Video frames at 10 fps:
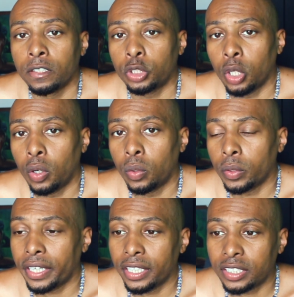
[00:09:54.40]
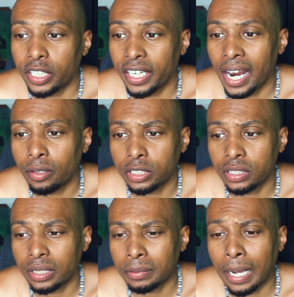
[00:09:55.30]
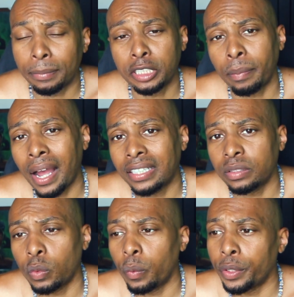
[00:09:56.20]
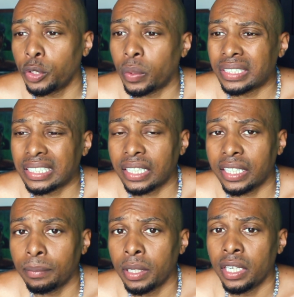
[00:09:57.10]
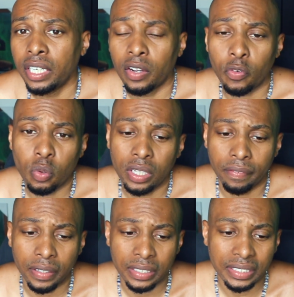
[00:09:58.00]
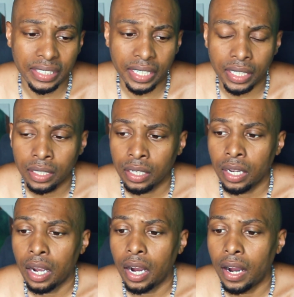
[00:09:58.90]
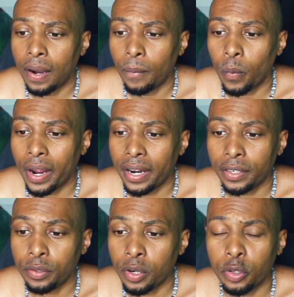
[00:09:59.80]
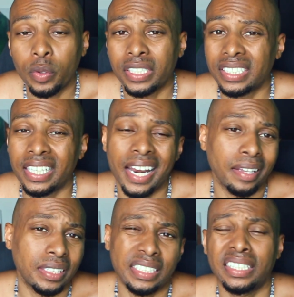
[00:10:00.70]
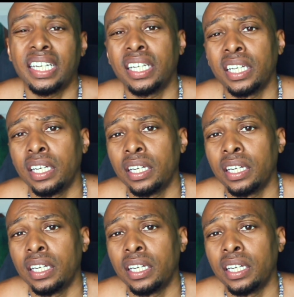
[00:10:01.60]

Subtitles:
So get out to some type of spa somewhere where you can sleep. If you live in the city, where you could just get out the city.